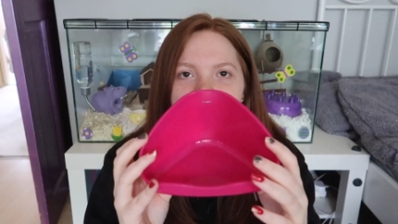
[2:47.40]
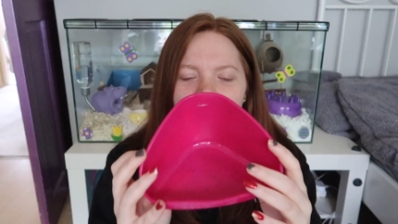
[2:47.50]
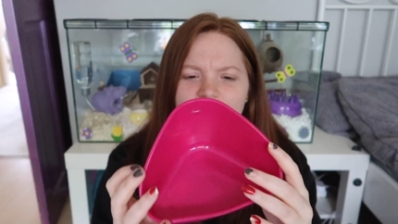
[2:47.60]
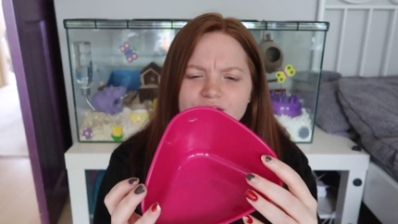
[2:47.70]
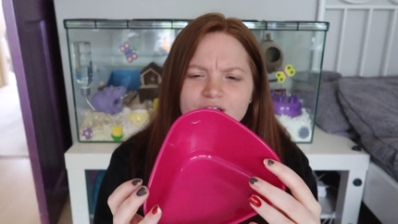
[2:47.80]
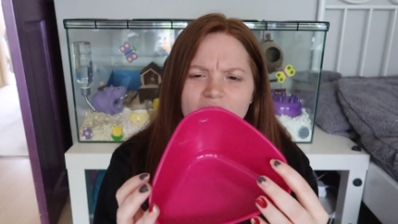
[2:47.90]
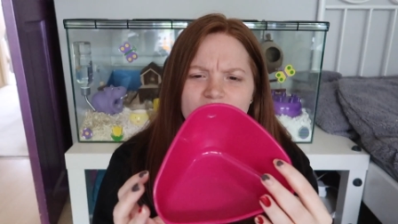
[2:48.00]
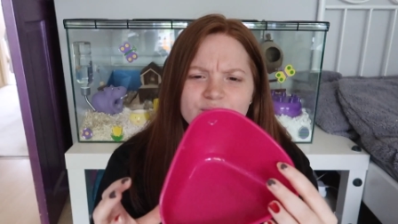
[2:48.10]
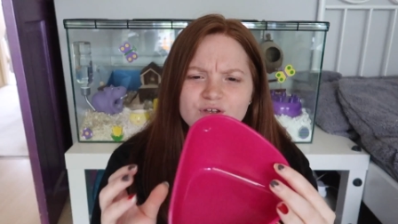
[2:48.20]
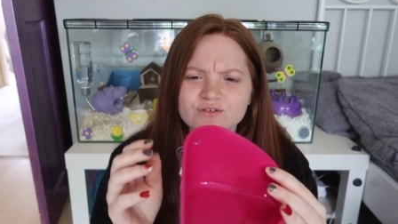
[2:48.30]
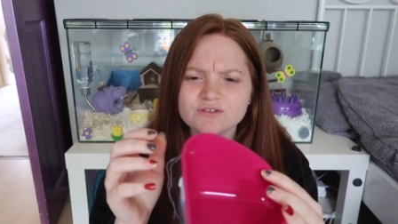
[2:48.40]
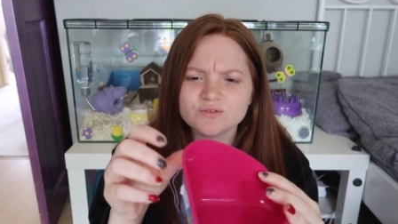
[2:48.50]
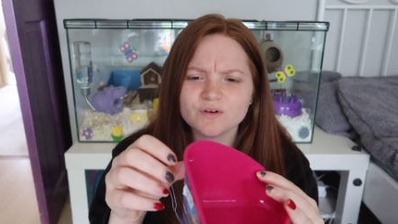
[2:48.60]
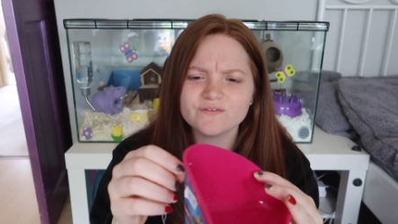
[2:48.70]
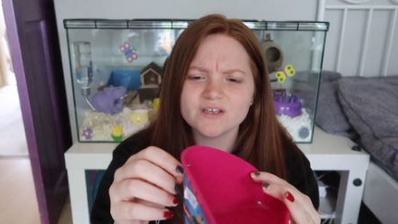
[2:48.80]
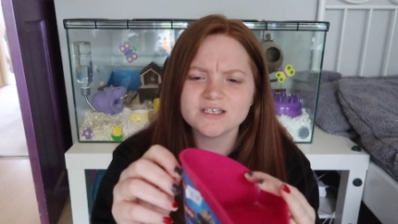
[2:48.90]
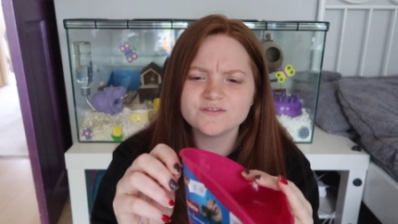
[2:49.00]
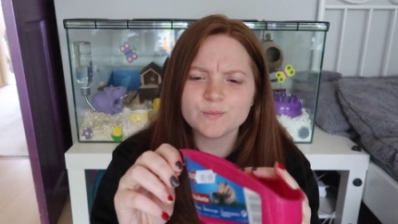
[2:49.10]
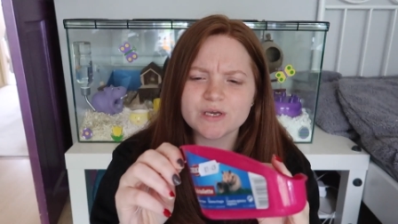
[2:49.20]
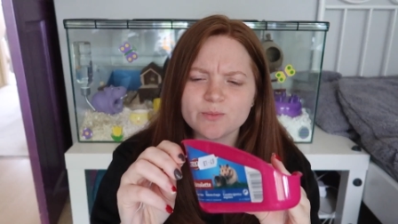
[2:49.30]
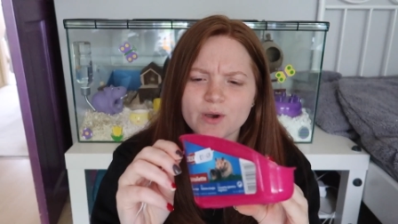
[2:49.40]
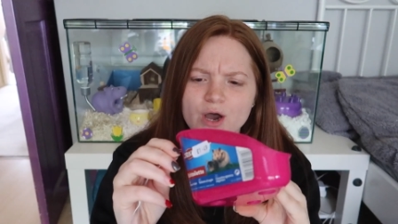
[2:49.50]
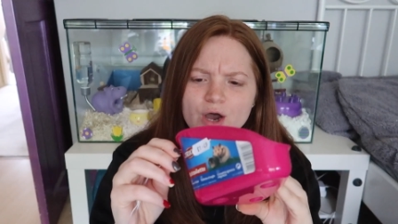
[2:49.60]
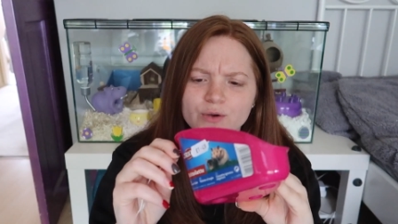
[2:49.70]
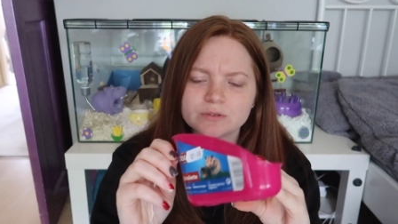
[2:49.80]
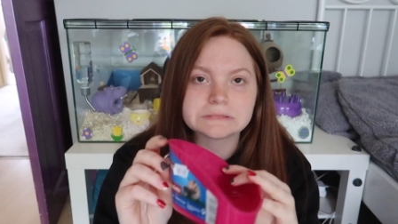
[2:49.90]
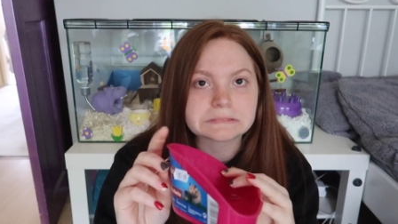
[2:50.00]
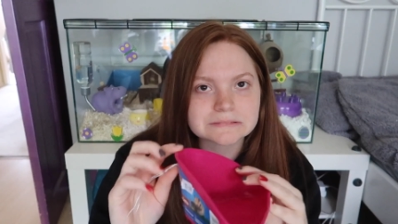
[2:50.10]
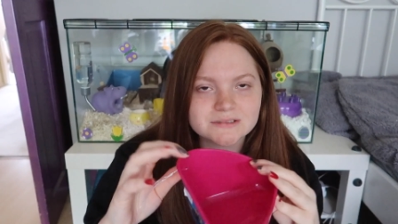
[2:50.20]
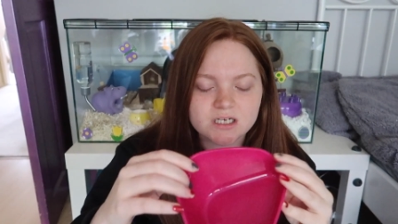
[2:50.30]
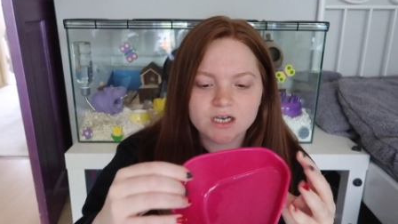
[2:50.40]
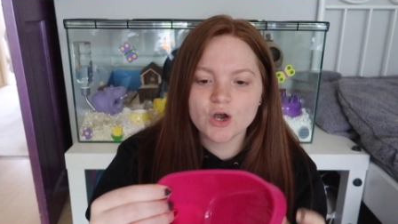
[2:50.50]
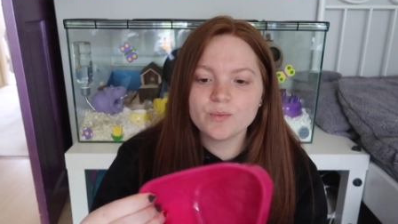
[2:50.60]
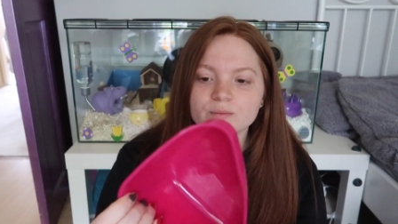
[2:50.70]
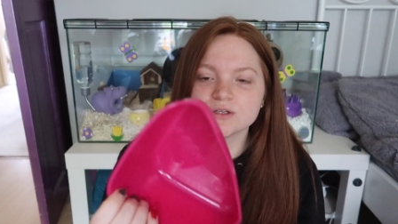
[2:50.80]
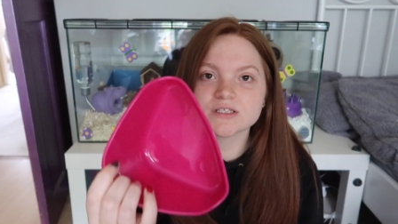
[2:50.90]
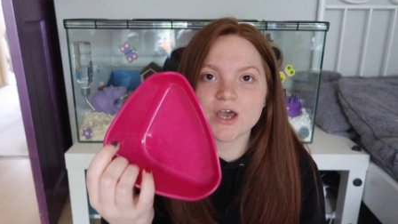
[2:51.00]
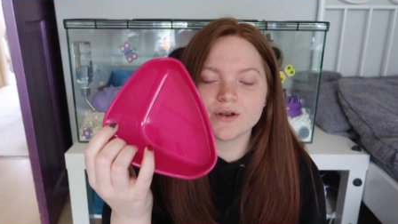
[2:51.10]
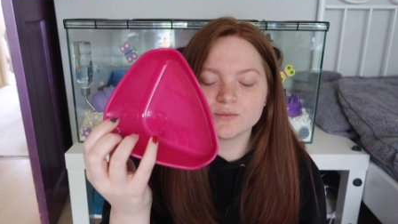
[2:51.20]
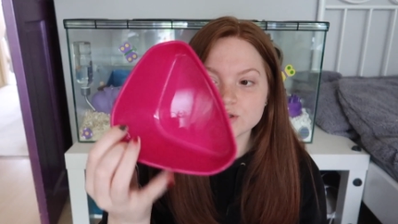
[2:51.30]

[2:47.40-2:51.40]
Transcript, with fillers: I um, used one of these for Bebo a couple of months ago and it